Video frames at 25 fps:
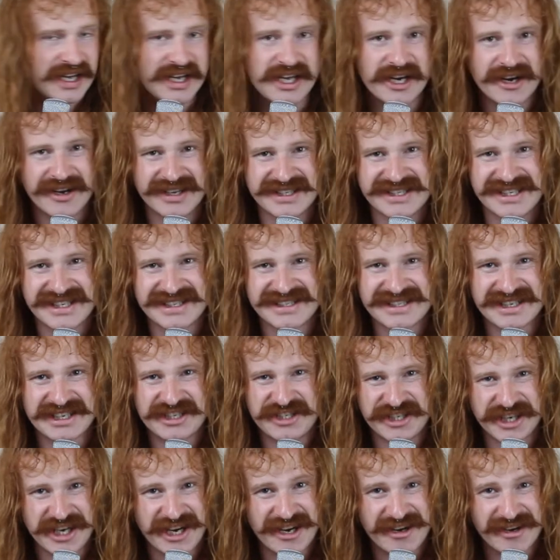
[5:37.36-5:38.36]
You know, it sounds like
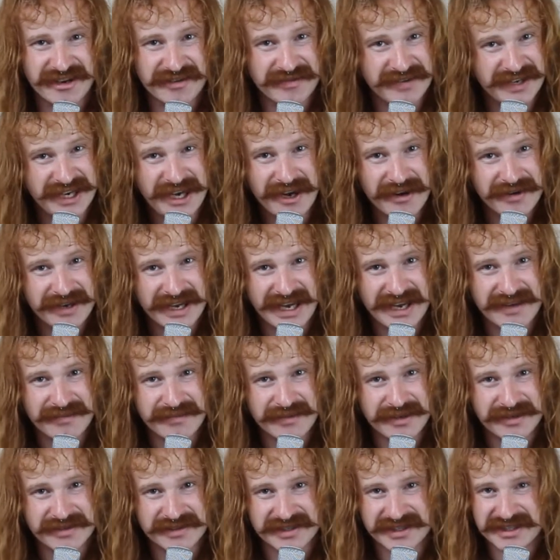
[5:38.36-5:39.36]
generic video game
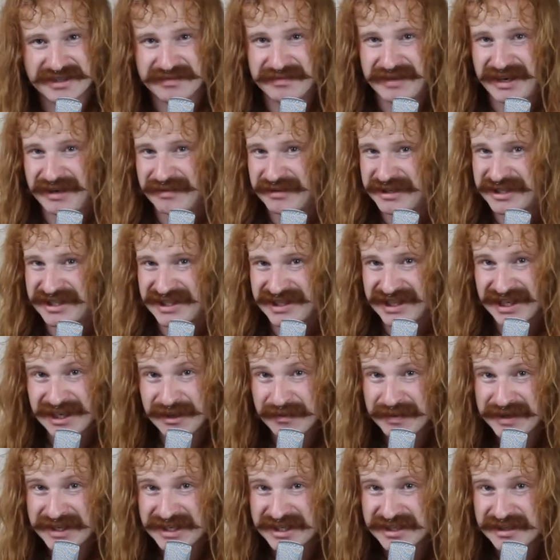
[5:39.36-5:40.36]
music to me, which is a little
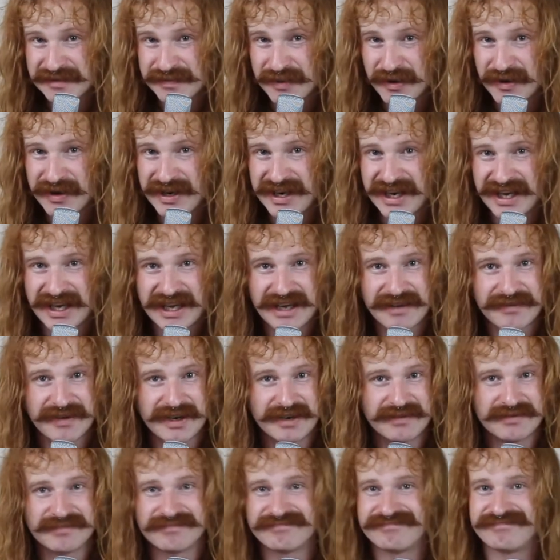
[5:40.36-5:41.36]
bit disappointing
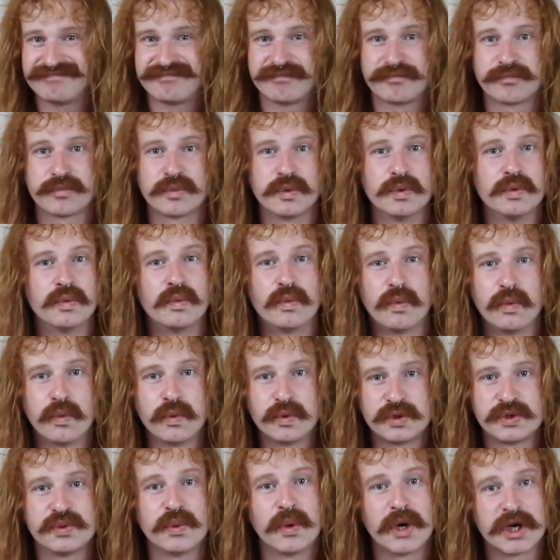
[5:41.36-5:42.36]
given
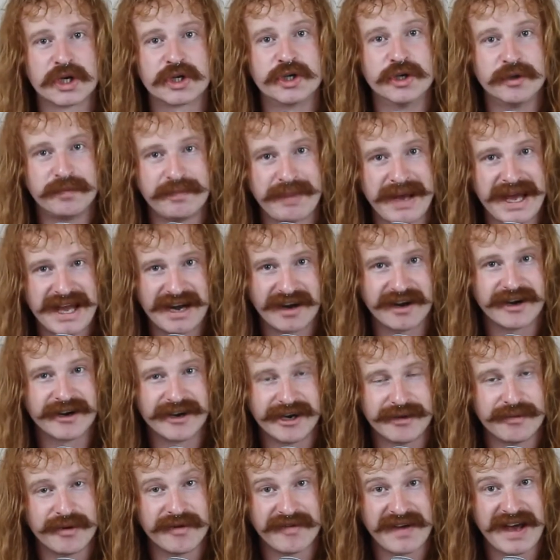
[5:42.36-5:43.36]
what good
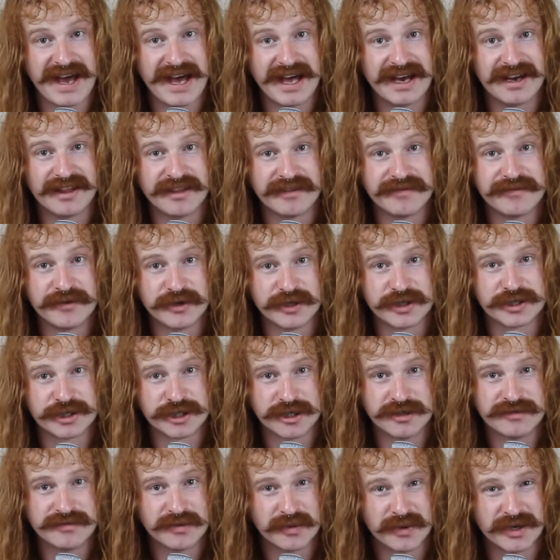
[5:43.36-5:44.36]
pedigree we've had in the first
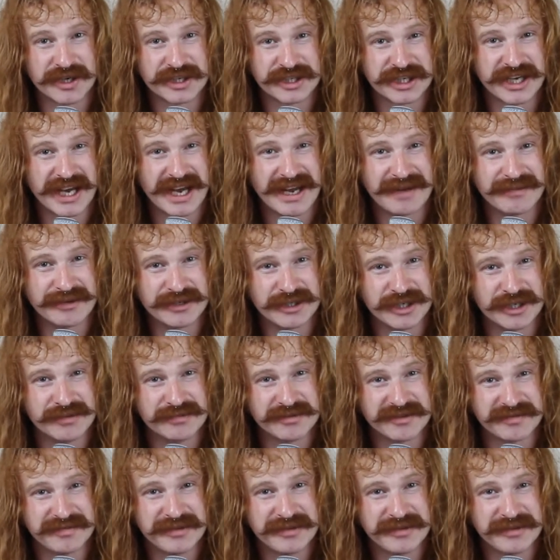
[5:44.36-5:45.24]
Overwatch game in terms of